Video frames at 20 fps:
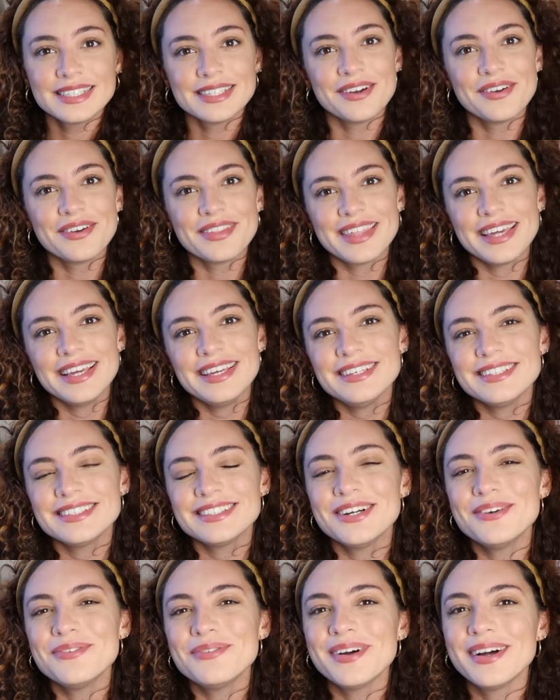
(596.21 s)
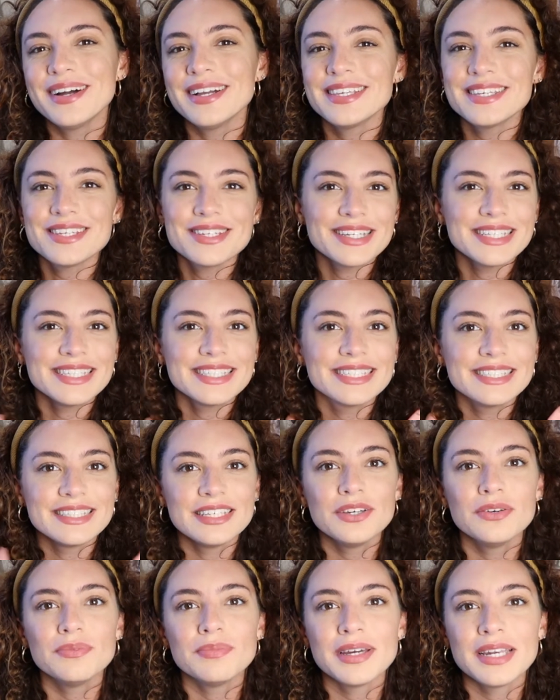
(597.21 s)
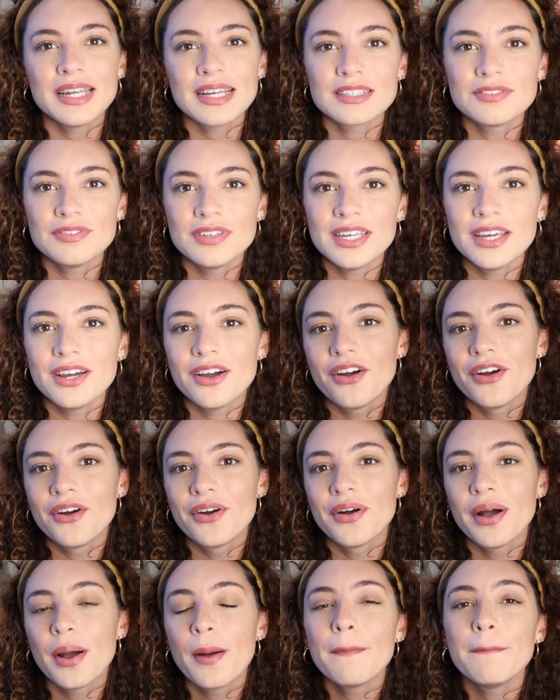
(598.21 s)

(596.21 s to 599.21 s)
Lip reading: So thank you so much. See you in my next video.